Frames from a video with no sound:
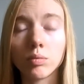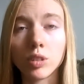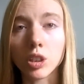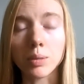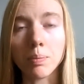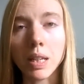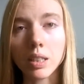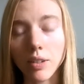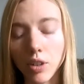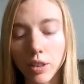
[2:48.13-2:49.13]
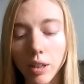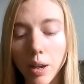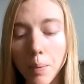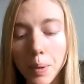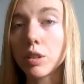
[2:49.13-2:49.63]
just mess everything
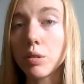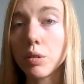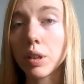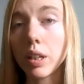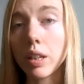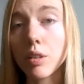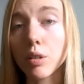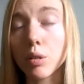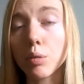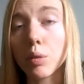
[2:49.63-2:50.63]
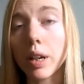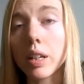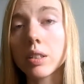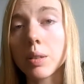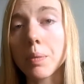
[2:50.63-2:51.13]
up. So you could either write
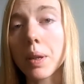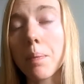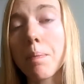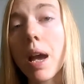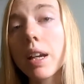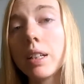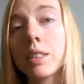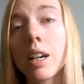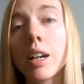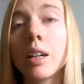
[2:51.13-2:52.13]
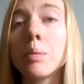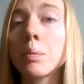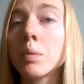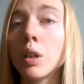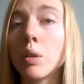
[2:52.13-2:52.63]
something back in time,
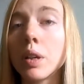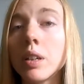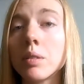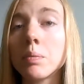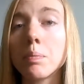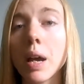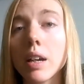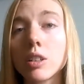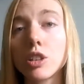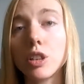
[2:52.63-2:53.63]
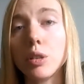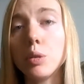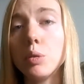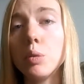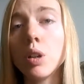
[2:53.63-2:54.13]
going back
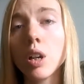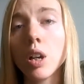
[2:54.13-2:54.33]
to